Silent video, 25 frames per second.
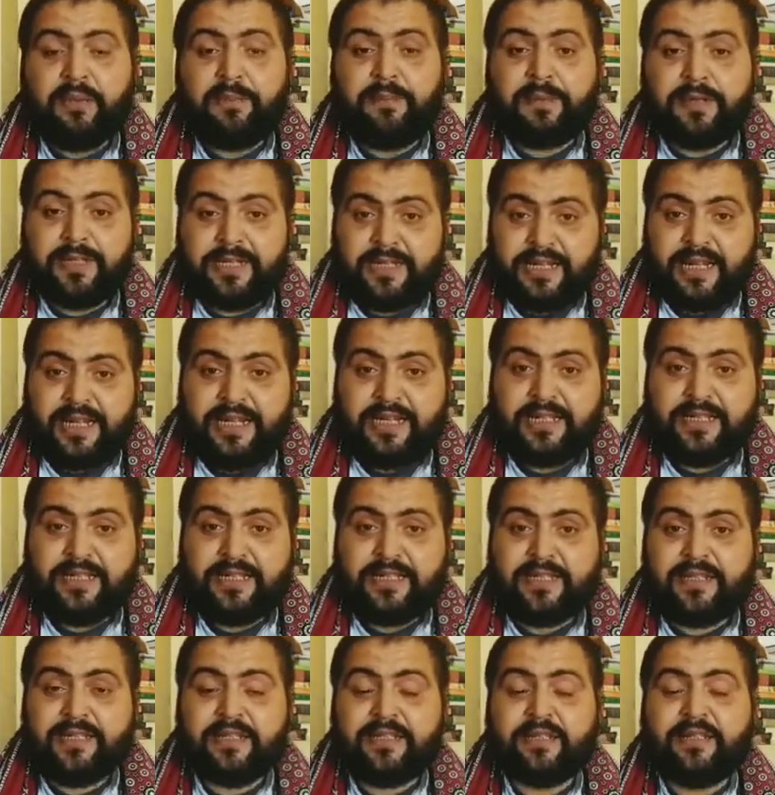
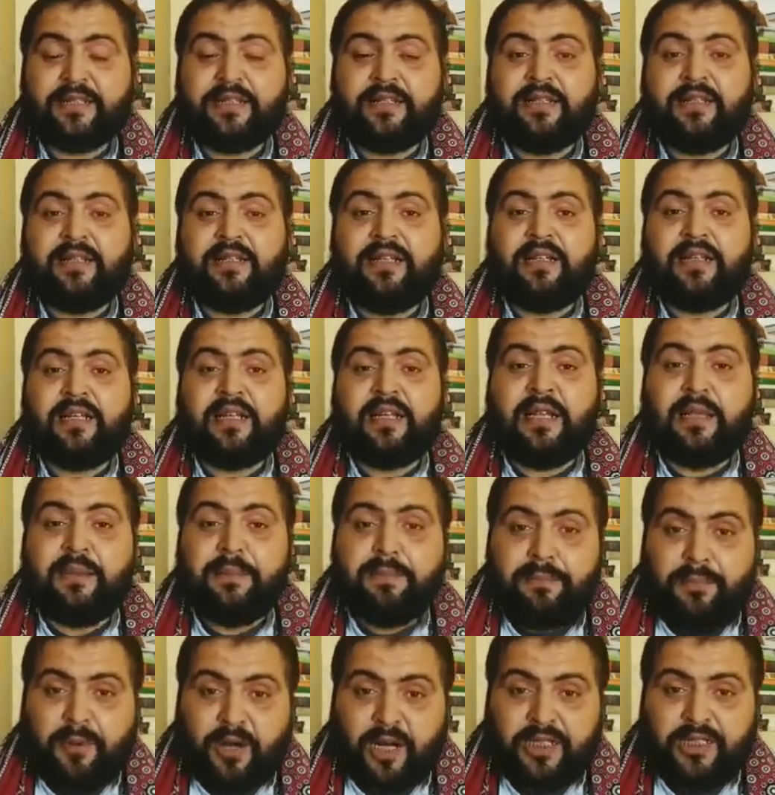presents
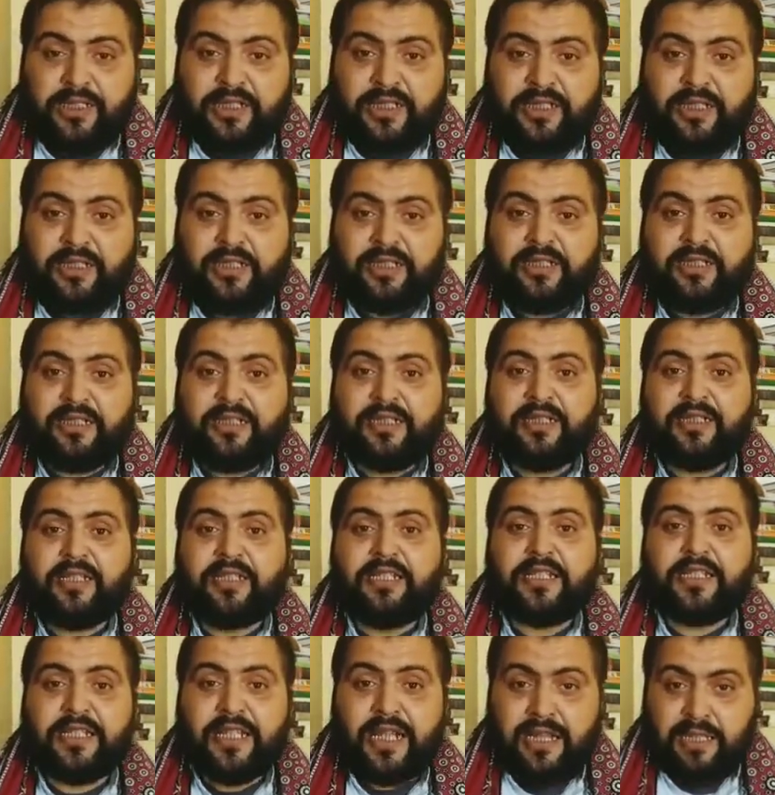important
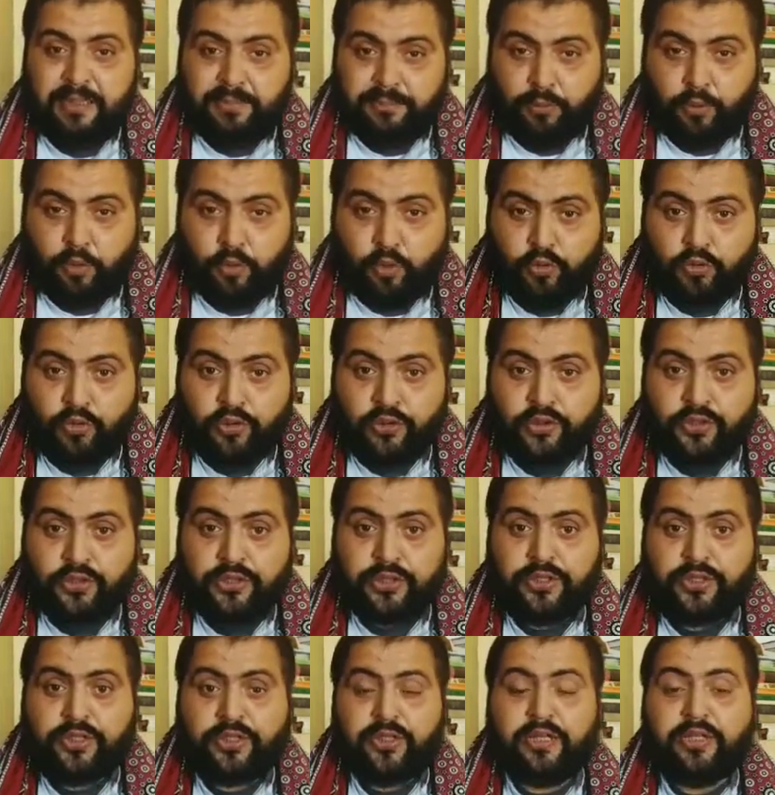signposts,
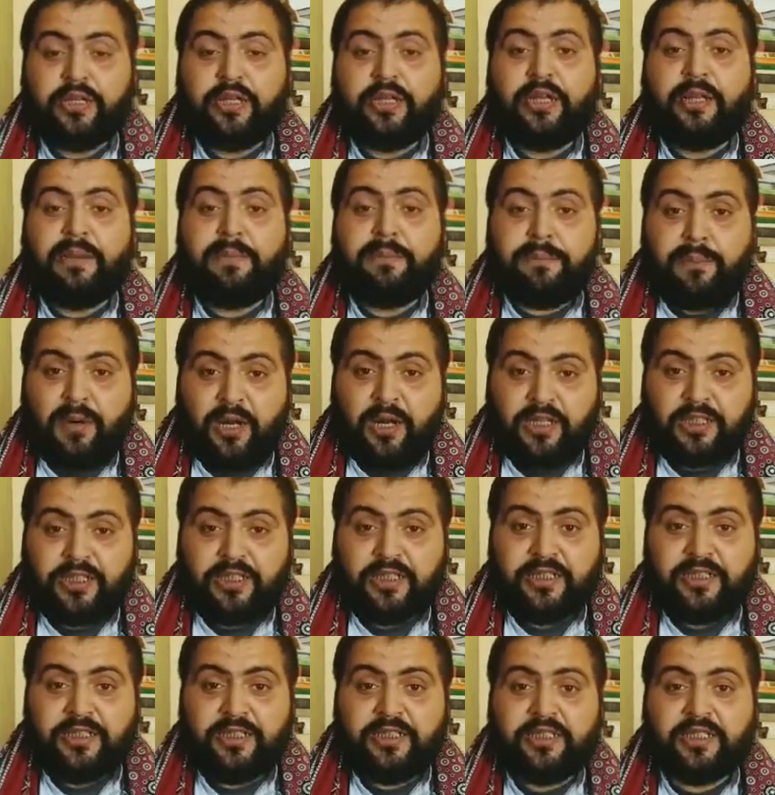
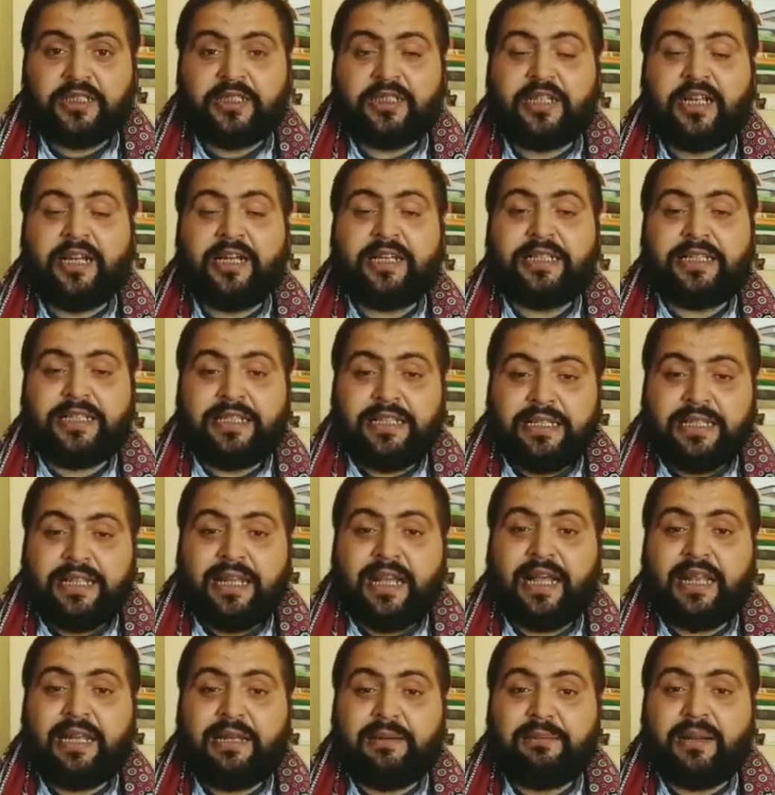important and key
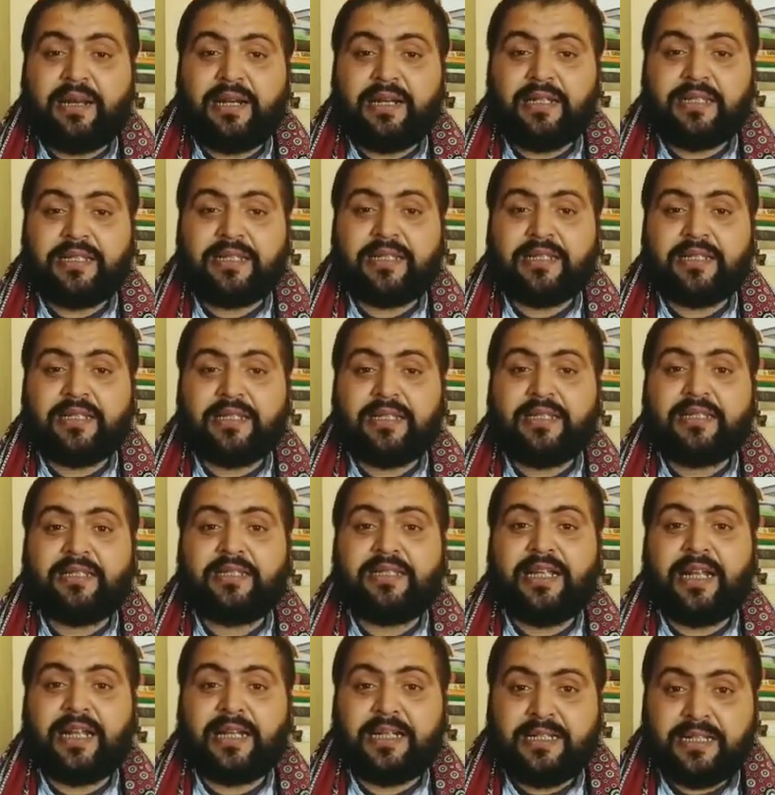elements
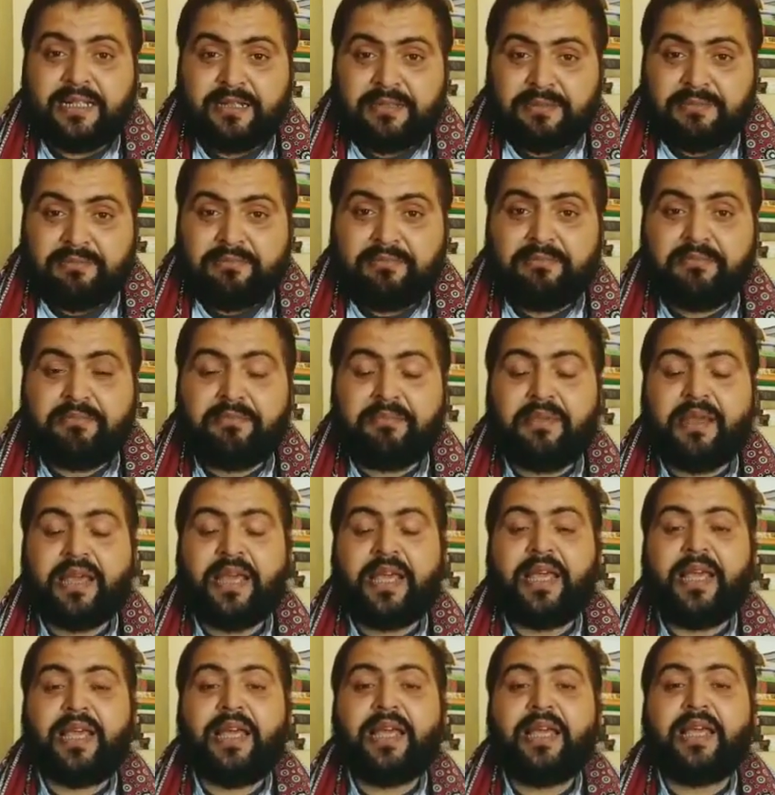that
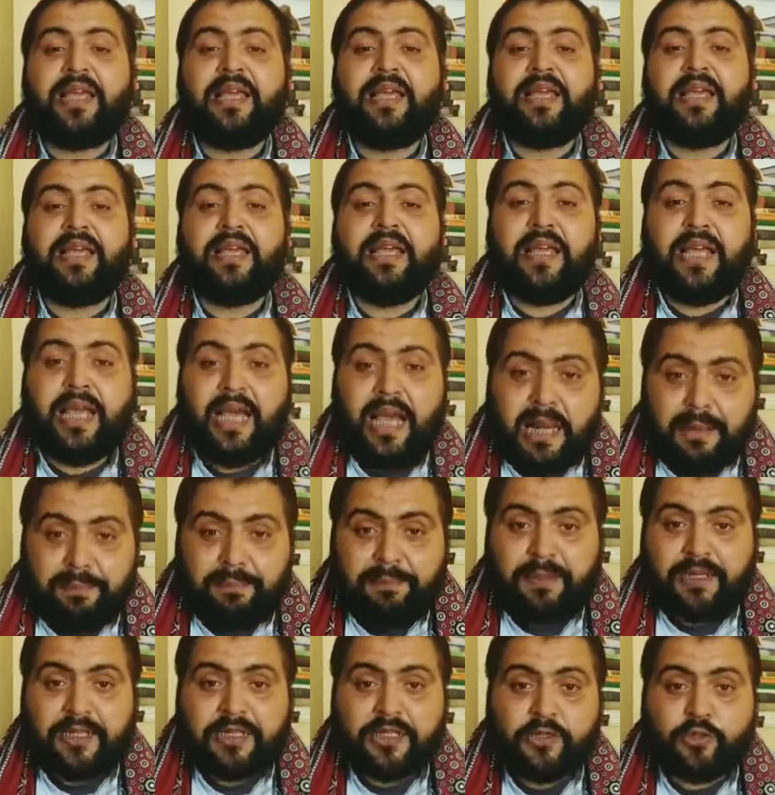may help
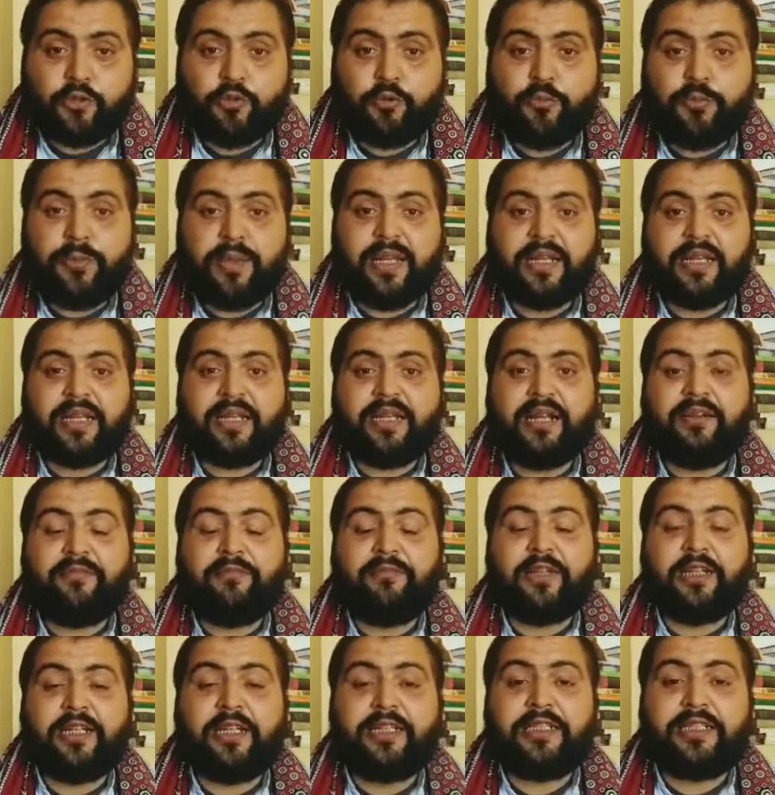us to make a
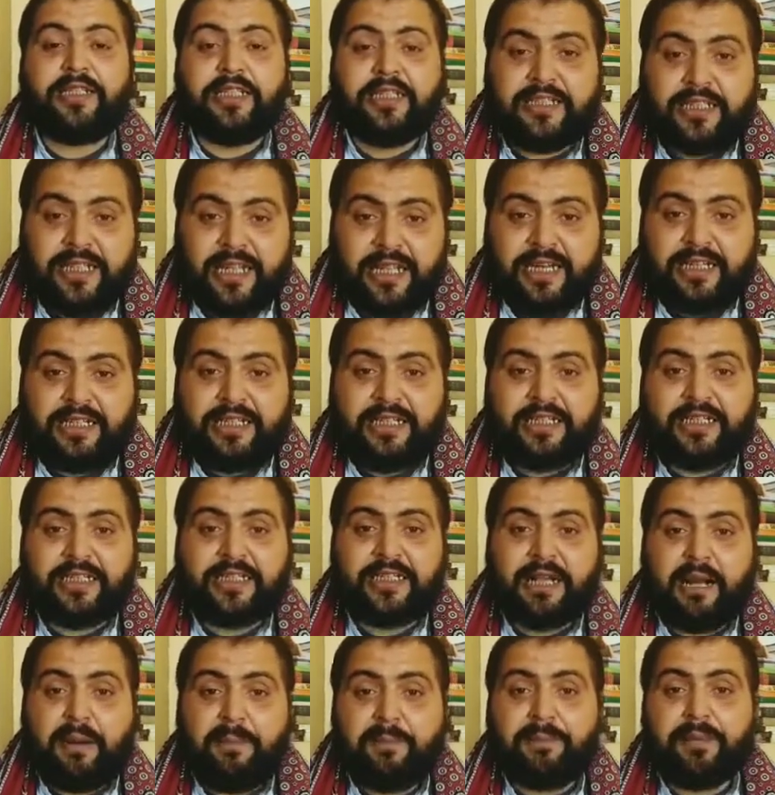very detailed
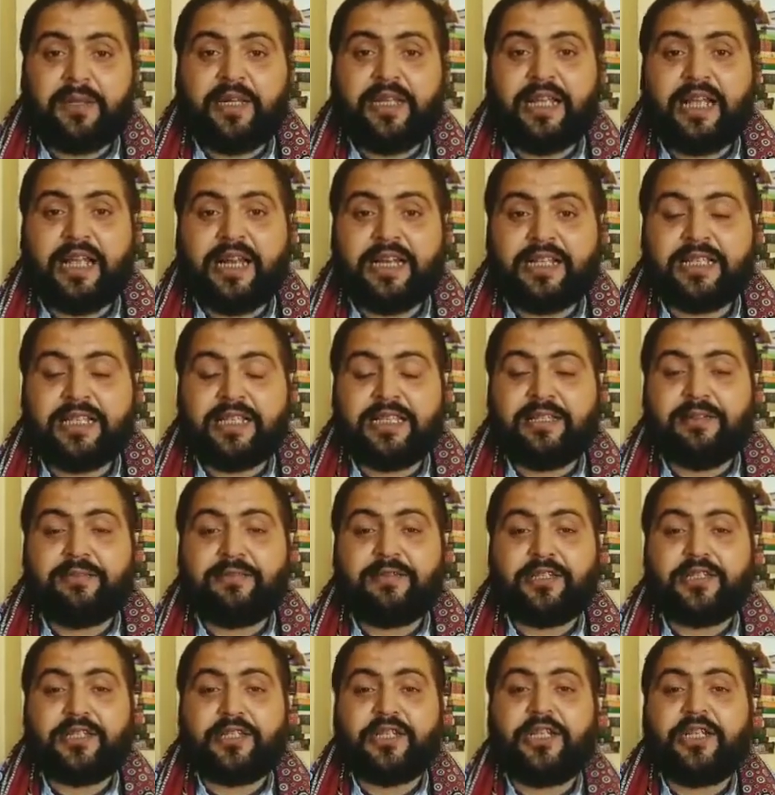and
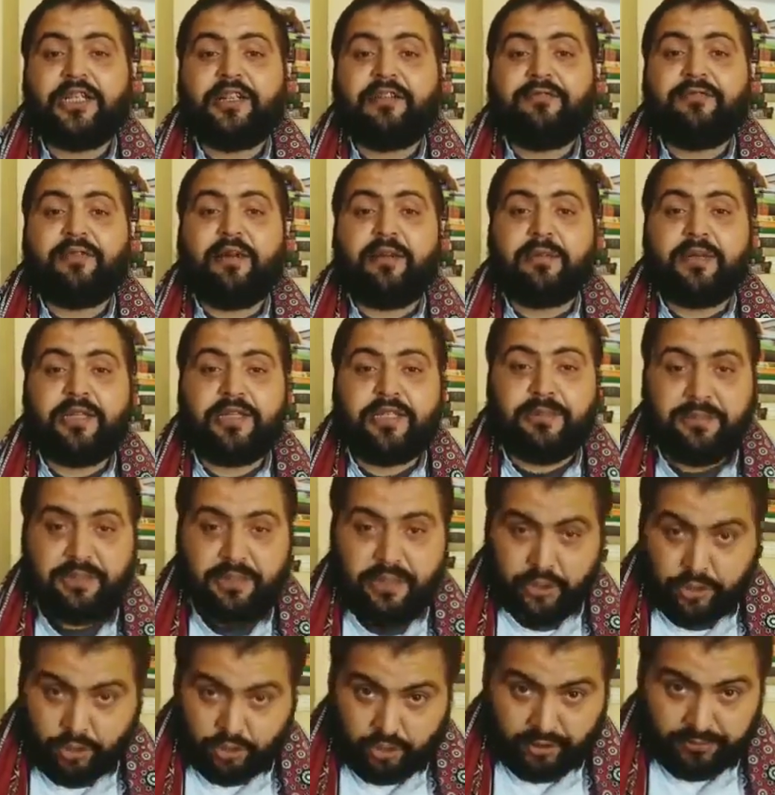comprehensive study of feminism in
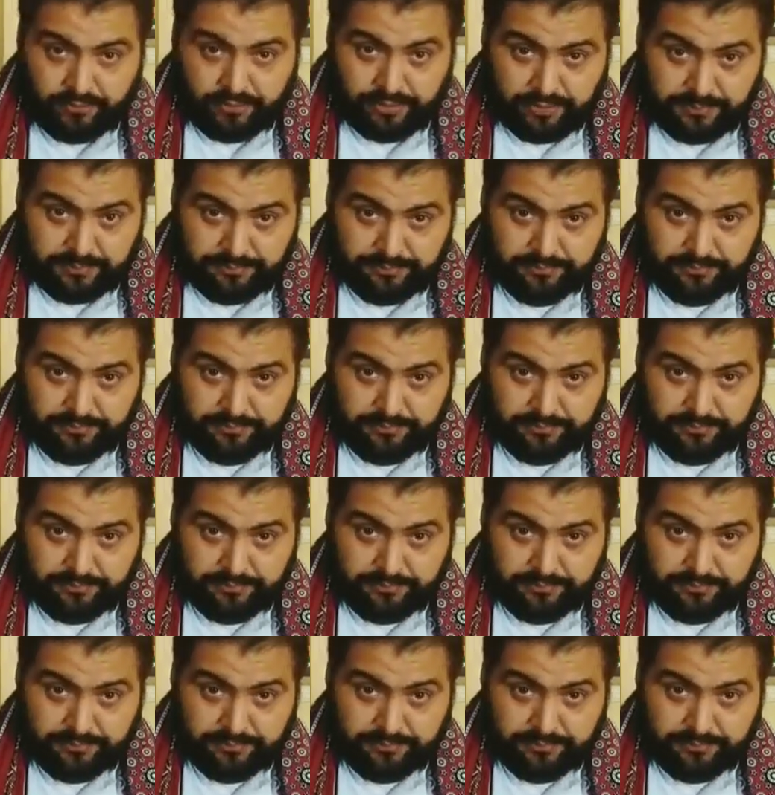this novel.